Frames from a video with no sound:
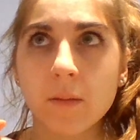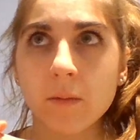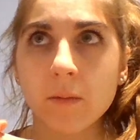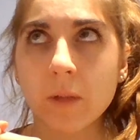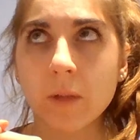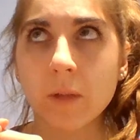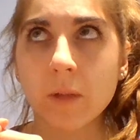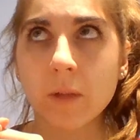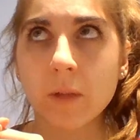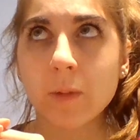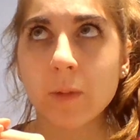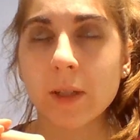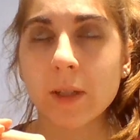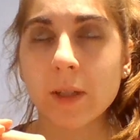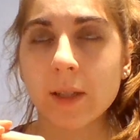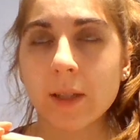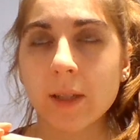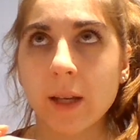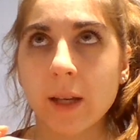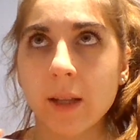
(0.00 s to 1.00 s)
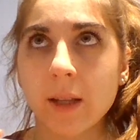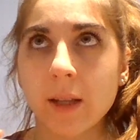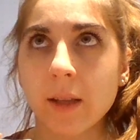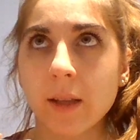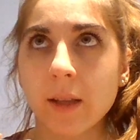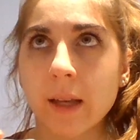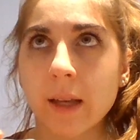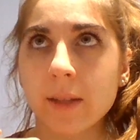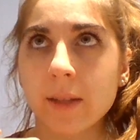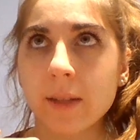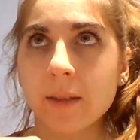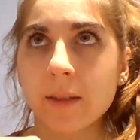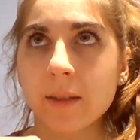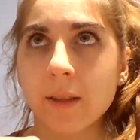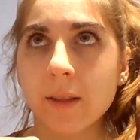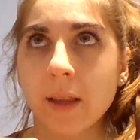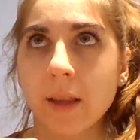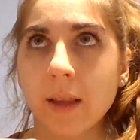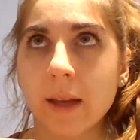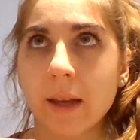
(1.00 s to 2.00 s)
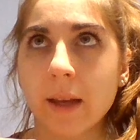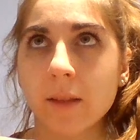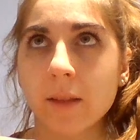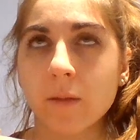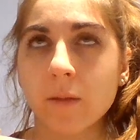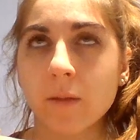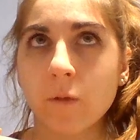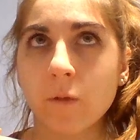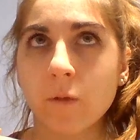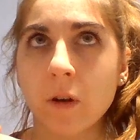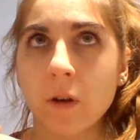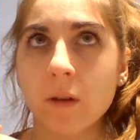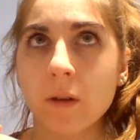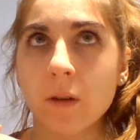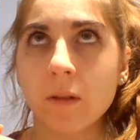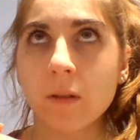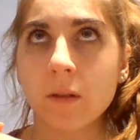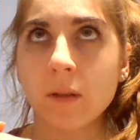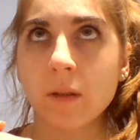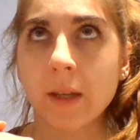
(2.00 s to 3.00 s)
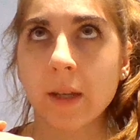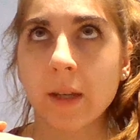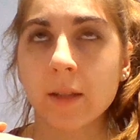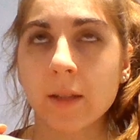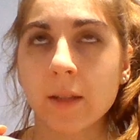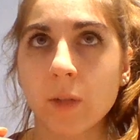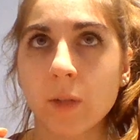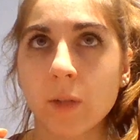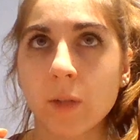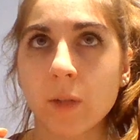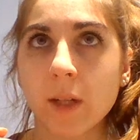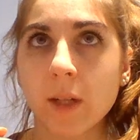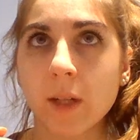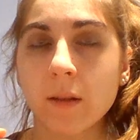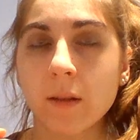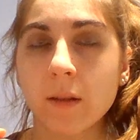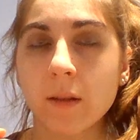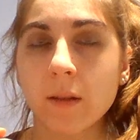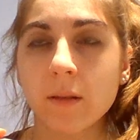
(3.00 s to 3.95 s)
When was that? Last fall? Last spring?